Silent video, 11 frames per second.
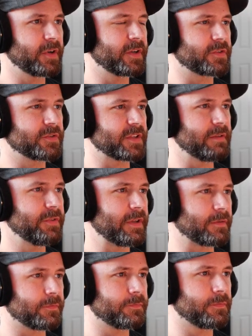Hunter's
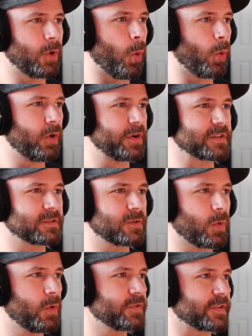Infinite Horde is
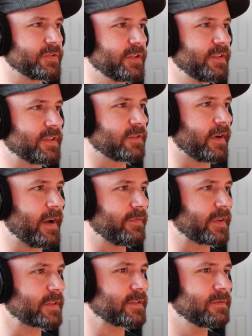gorgeous. Look at these
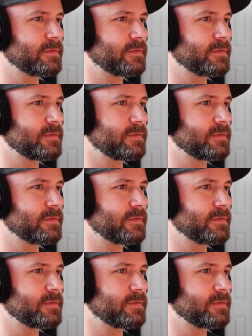graphics.